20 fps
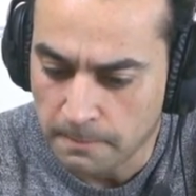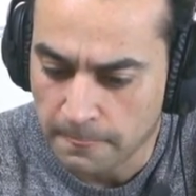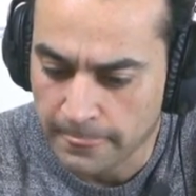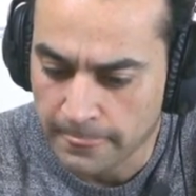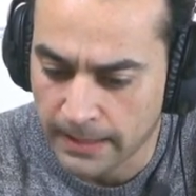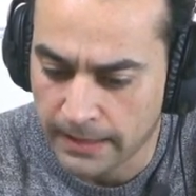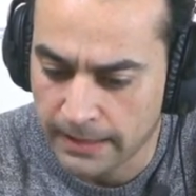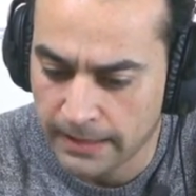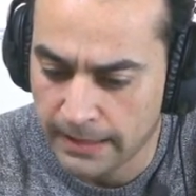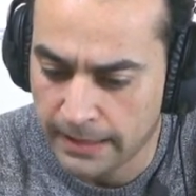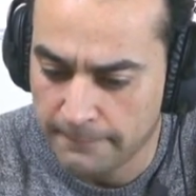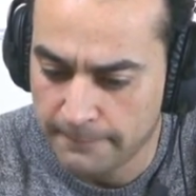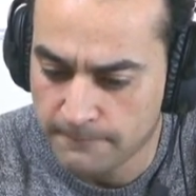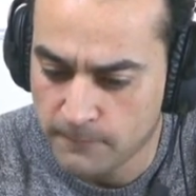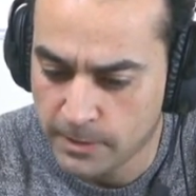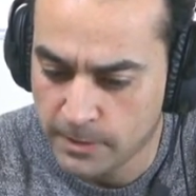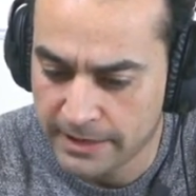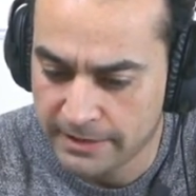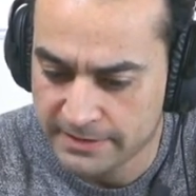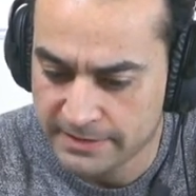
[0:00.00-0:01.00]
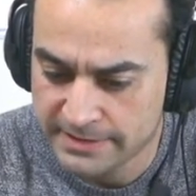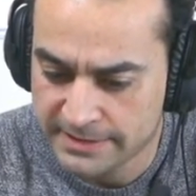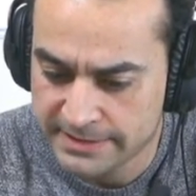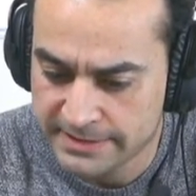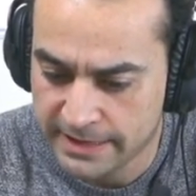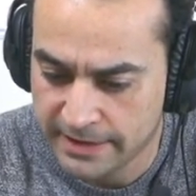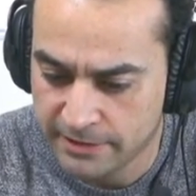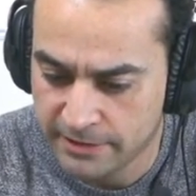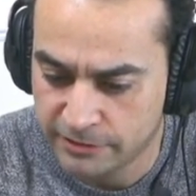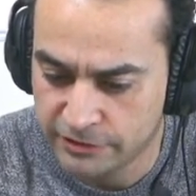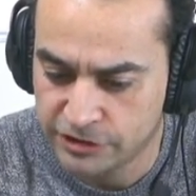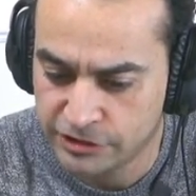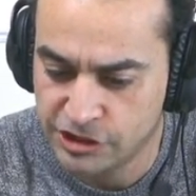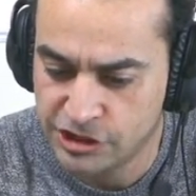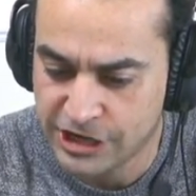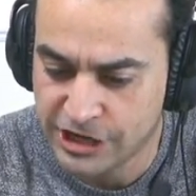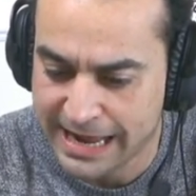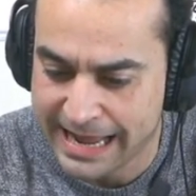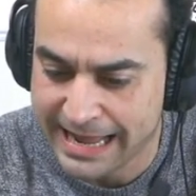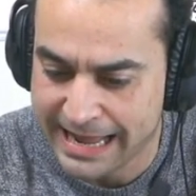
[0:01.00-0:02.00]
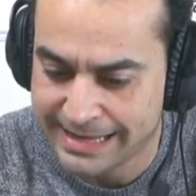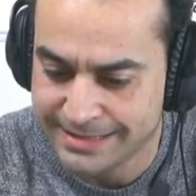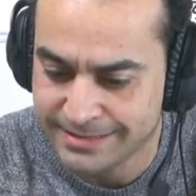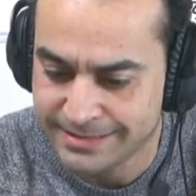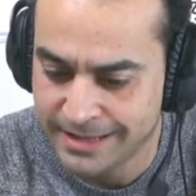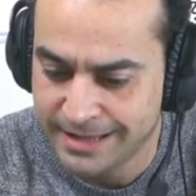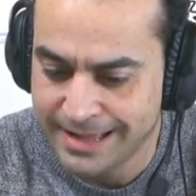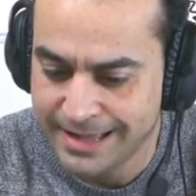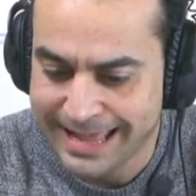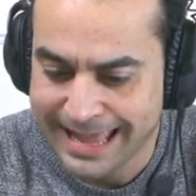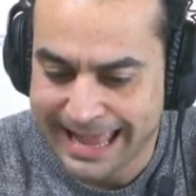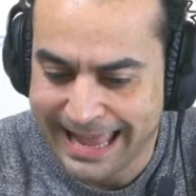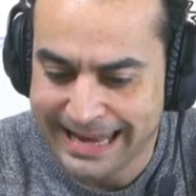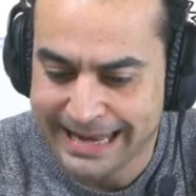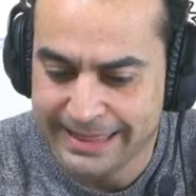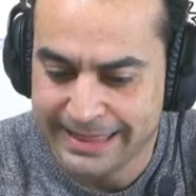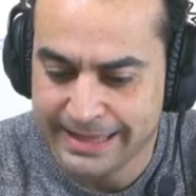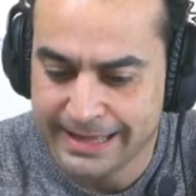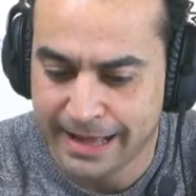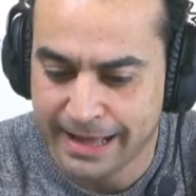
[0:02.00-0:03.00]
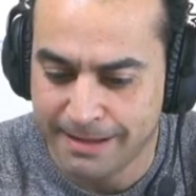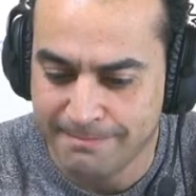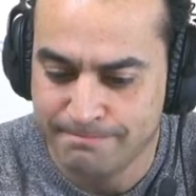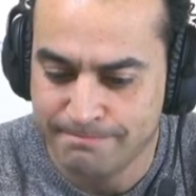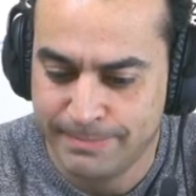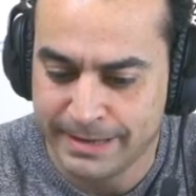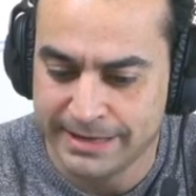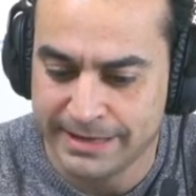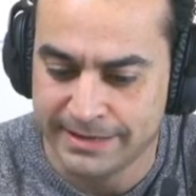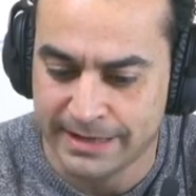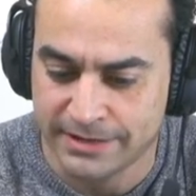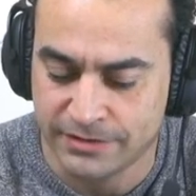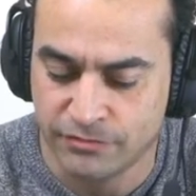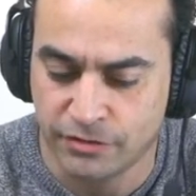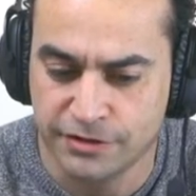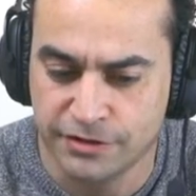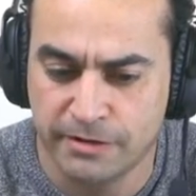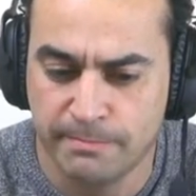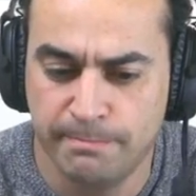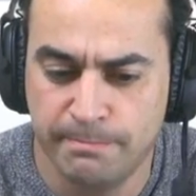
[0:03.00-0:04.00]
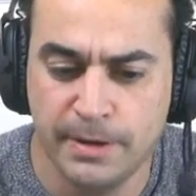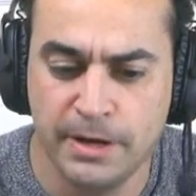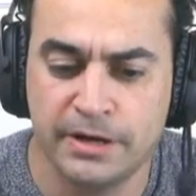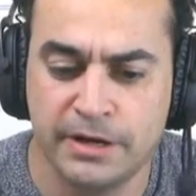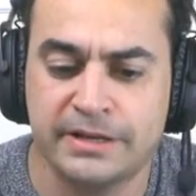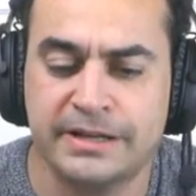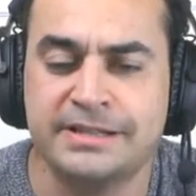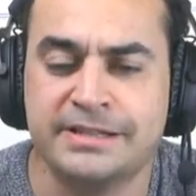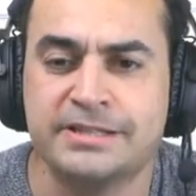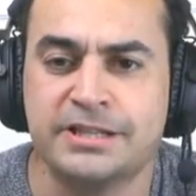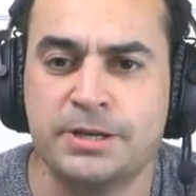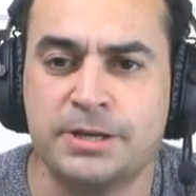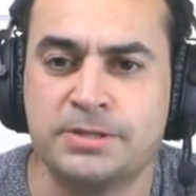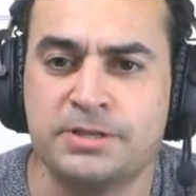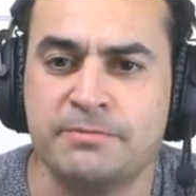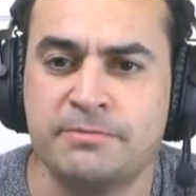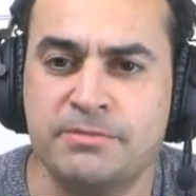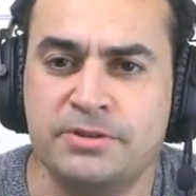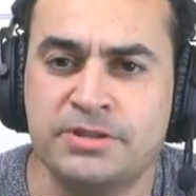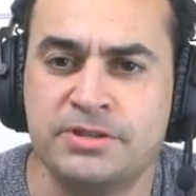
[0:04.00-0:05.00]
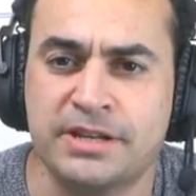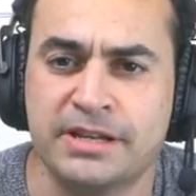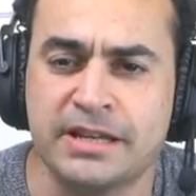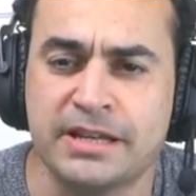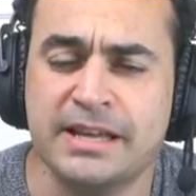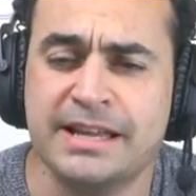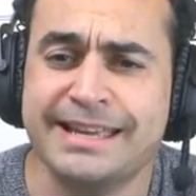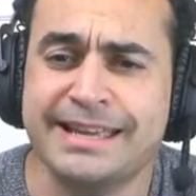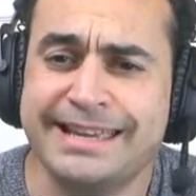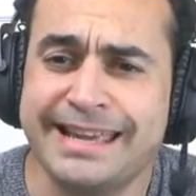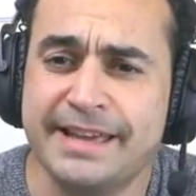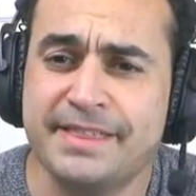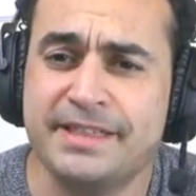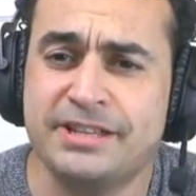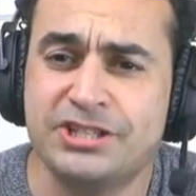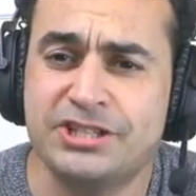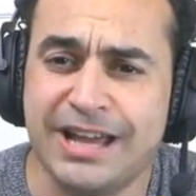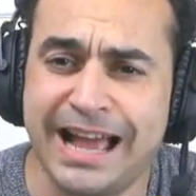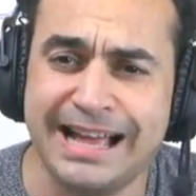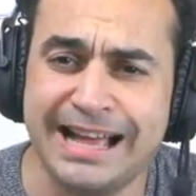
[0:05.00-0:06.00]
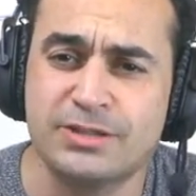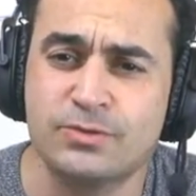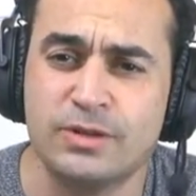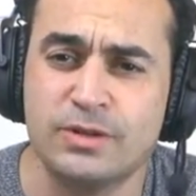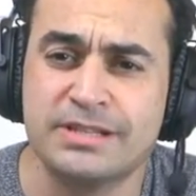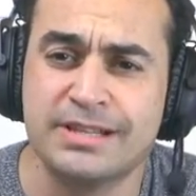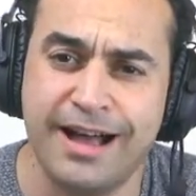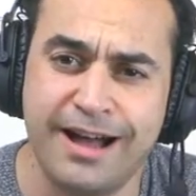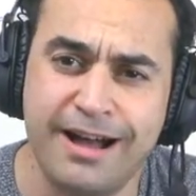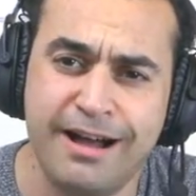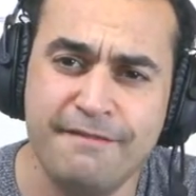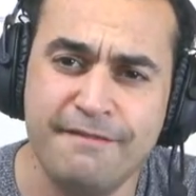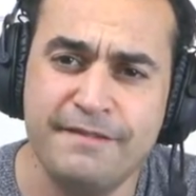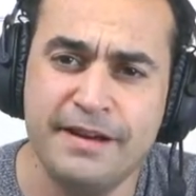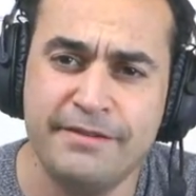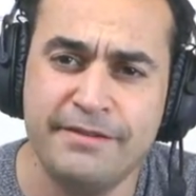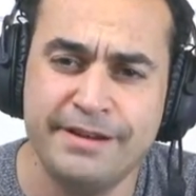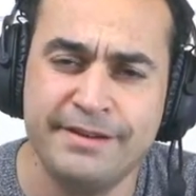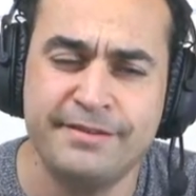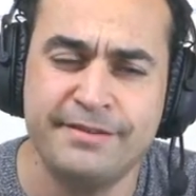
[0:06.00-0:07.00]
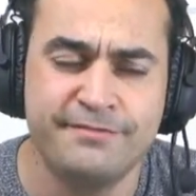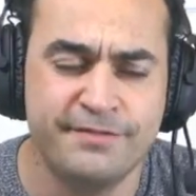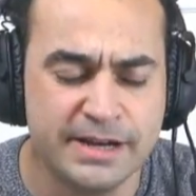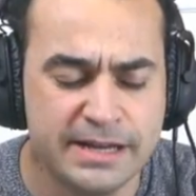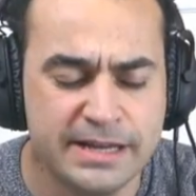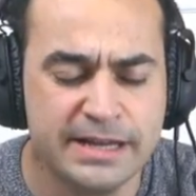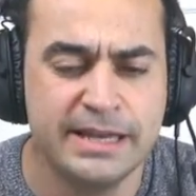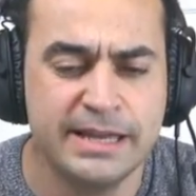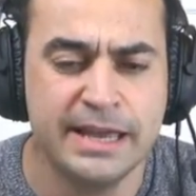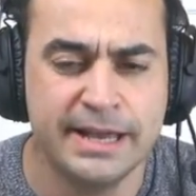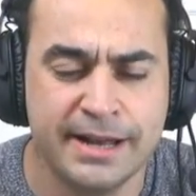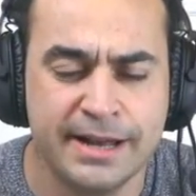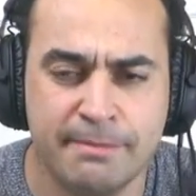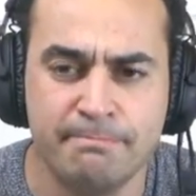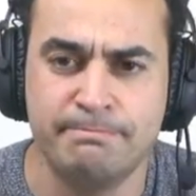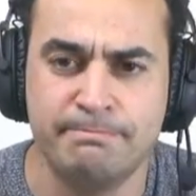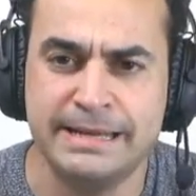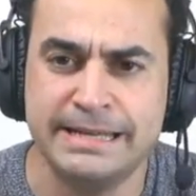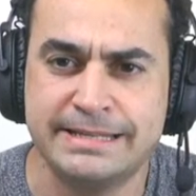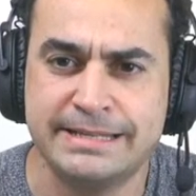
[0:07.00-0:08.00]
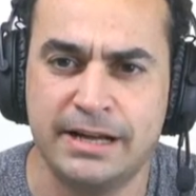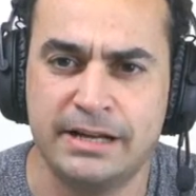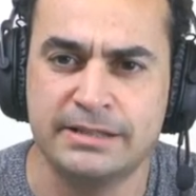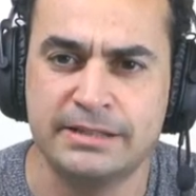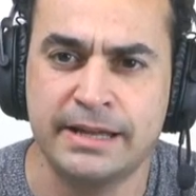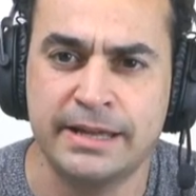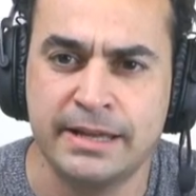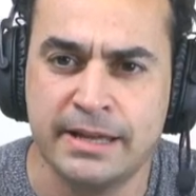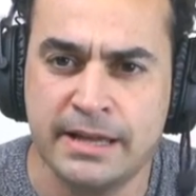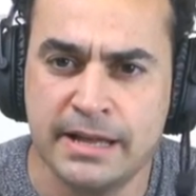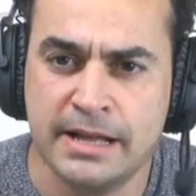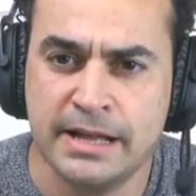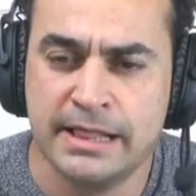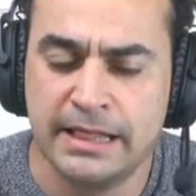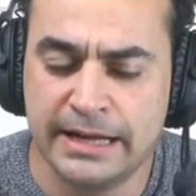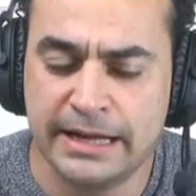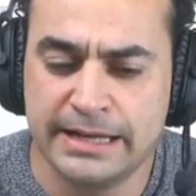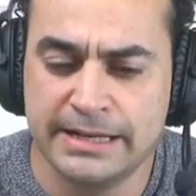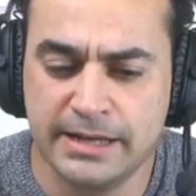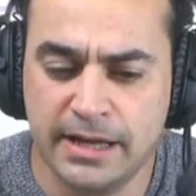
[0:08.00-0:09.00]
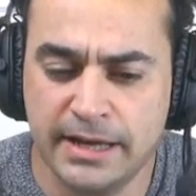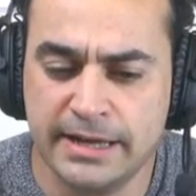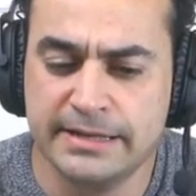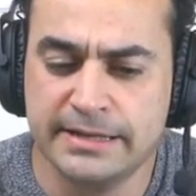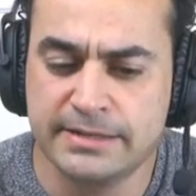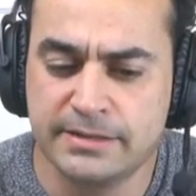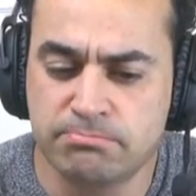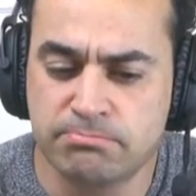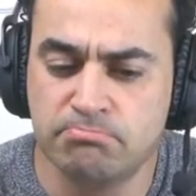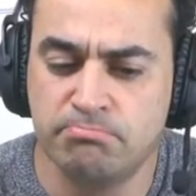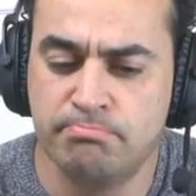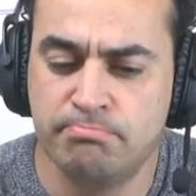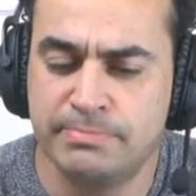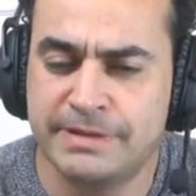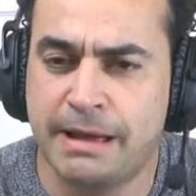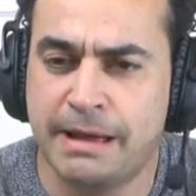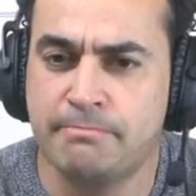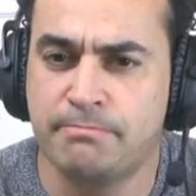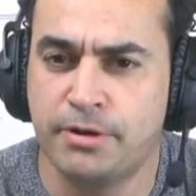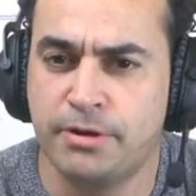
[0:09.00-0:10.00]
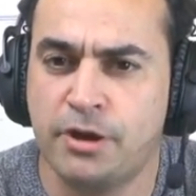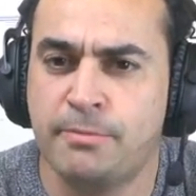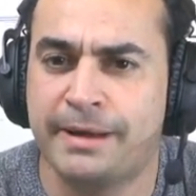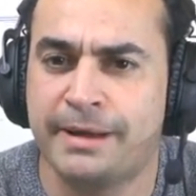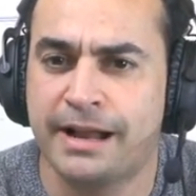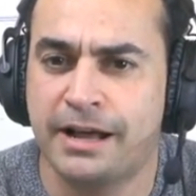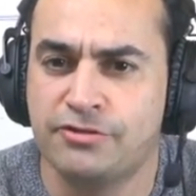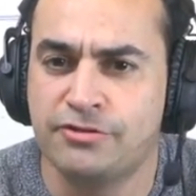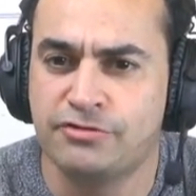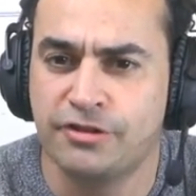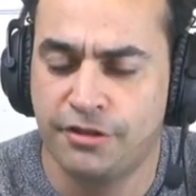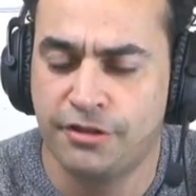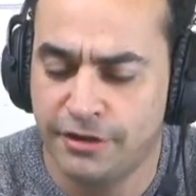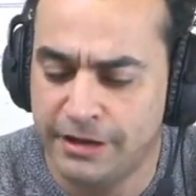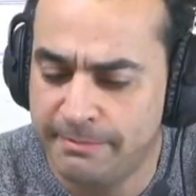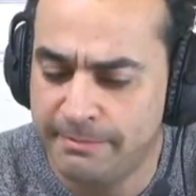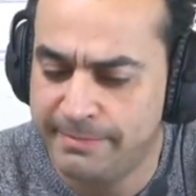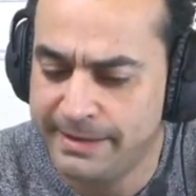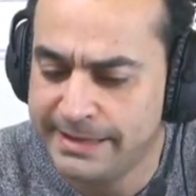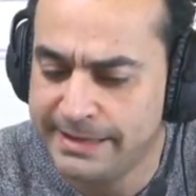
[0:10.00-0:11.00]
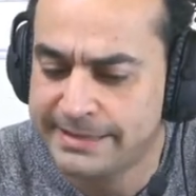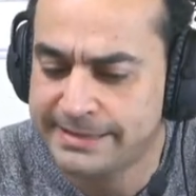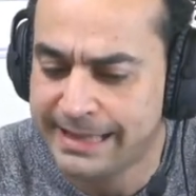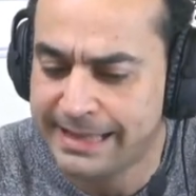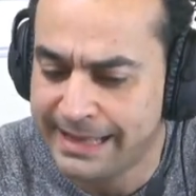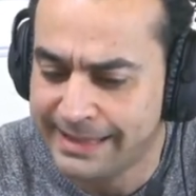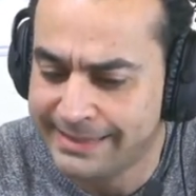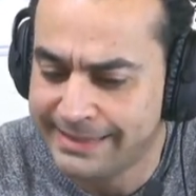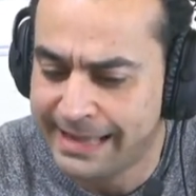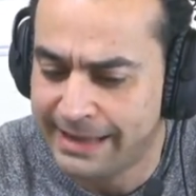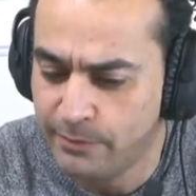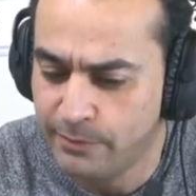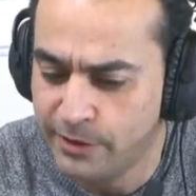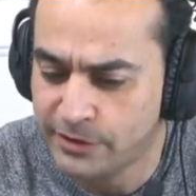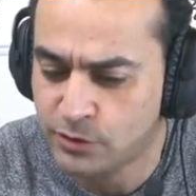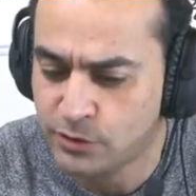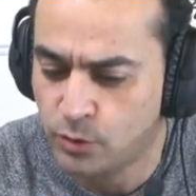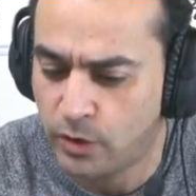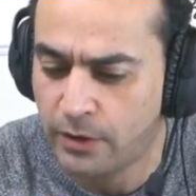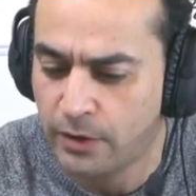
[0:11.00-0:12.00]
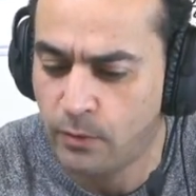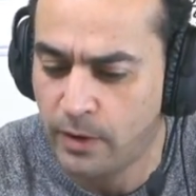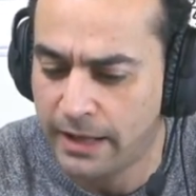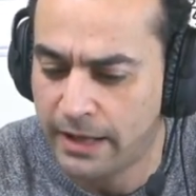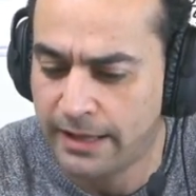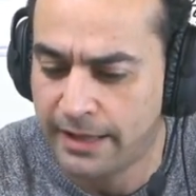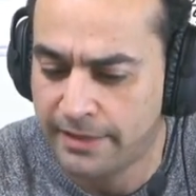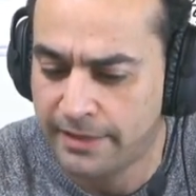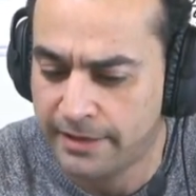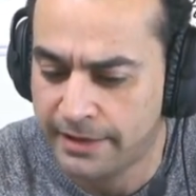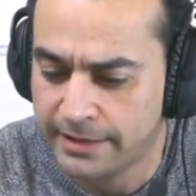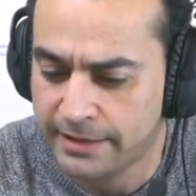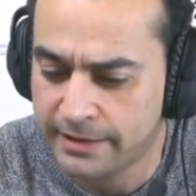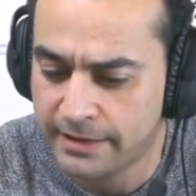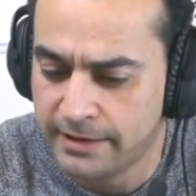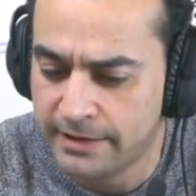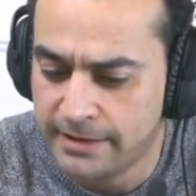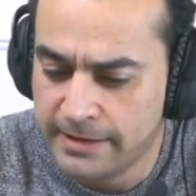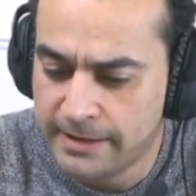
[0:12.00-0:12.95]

What else is going on? Jazz. Anything upbeat, that's Rhonda Burke in terms of music. Yeah, the jazz ones are very funky and upbeat, aren't they? Like a nice tempo, about 130 beats. That works quite well, I think.